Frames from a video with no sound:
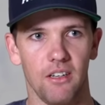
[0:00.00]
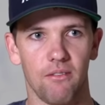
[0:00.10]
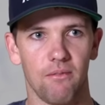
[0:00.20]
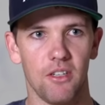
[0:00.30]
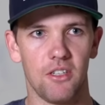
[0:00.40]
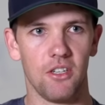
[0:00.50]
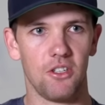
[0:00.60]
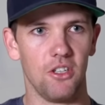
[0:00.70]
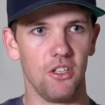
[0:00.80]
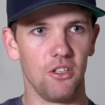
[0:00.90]
So
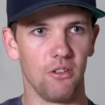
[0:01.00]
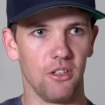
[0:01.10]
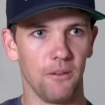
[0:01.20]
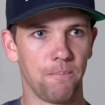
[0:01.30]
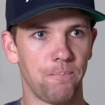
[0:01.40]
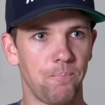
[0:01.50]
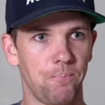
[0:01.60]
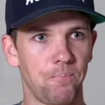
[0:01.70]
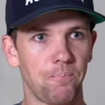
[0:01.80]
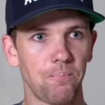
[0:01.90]
the aerobic
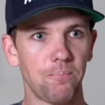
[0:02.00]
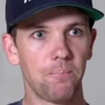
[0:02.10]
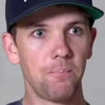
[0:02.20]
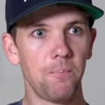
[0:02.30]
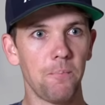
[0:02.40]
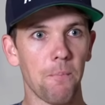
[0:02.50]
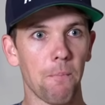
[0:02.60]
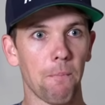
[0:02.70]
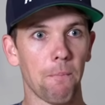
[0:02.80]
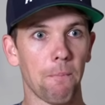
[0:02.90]
adaptation is
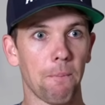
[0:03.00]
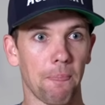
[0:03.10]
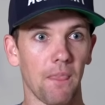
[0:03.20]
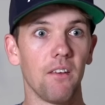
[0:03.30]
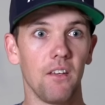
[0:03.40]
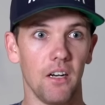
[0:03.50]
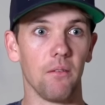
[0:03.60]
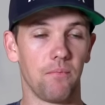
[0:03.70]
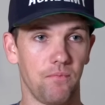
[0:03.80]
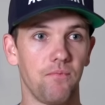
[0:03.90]
disrupted and
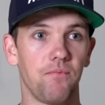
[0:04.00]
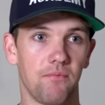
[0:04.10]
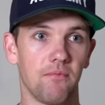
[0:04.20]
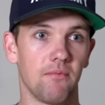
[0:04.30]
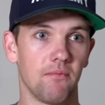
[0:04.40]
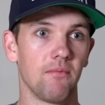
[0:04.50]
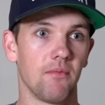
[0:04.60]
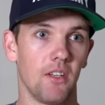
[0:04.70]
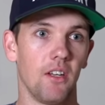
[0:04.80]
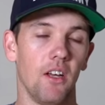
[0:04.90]
I guess you're adding more
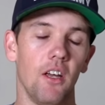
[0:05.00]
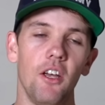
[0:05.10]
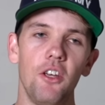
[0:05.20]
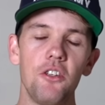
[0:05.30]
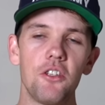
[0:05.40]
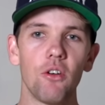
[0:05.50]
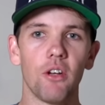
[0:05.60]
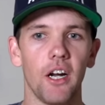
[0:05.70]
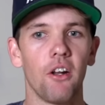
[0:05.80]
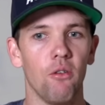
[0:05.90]
fatigue. You still
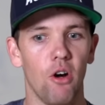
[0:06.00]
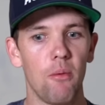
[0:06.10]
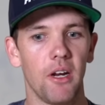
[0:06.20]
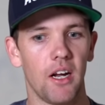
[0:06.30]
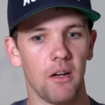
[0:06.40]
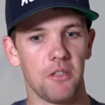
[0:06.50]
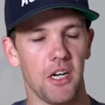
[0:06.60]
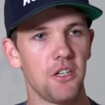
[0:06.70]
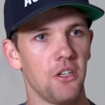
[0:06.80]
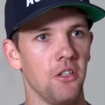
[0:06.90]
get an aerobic
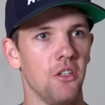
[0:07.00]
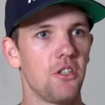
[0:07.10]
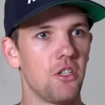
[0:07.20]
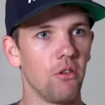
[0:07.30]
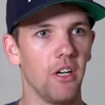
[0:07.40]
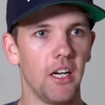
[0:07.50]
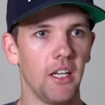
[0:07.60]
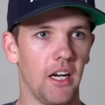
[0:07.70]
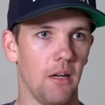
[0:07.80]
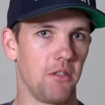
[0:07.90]
adaptation and you're still
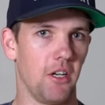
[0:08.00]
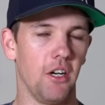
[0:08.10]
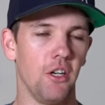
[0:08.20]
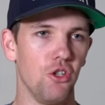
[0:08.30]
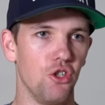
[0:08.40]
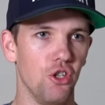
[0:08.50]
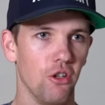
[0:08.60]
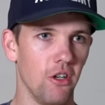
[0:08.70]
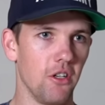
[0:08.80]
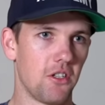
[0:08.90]
getting an
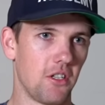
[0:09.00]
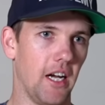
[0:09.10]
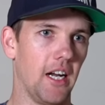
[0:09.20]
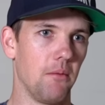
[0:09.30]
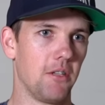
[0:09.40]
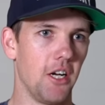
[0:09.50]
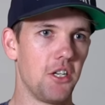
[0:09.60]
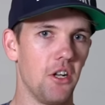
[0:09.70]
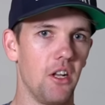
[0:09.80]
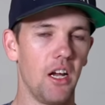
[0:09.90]
endurance
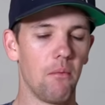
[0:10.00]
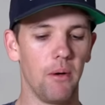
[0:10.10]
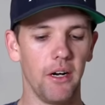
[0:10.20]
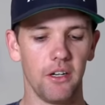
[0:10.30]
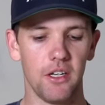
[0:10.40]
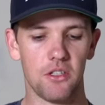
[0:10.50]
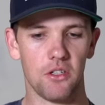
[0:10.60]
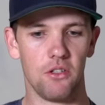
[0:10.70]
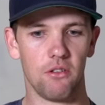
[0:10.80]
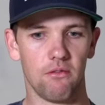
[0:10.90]
adaptation there, but
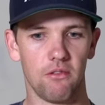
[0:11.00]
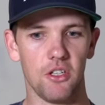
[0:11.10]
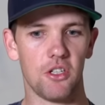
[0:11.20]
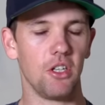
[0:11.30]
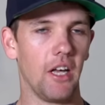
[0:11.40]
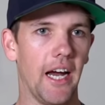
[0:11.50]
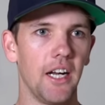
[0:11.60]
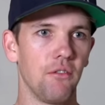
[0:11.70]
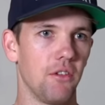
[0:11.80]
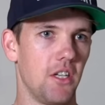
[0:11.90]
you're still
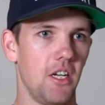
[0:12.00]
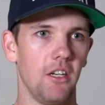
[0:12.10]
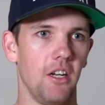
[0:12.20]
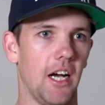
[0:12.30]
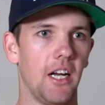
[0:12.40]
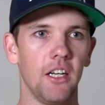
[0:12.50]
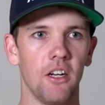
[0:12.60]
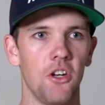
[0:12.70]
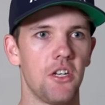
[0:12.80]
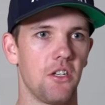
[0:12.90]
adding fatigue. You're adding
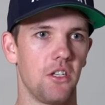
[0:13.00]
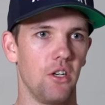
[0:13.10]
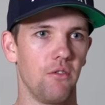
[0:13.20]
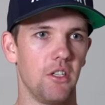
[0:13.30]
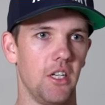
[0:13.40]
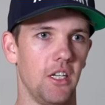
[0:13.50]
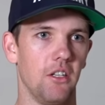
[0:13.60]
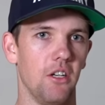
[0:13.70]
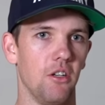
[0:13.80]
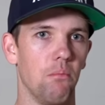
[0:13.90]
unnecessary fatigue
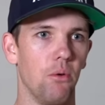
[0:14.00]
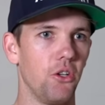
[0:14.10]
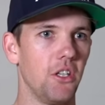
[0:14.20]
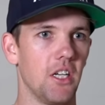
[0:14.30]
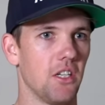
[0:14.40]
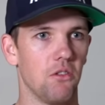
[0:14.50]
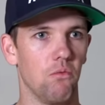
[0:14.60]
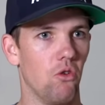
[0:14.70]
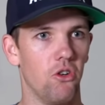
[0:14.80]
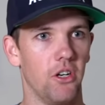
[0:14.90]
that your body doesn't
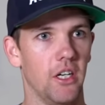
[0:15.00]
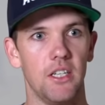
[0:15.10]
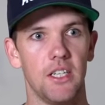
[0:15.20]
want and it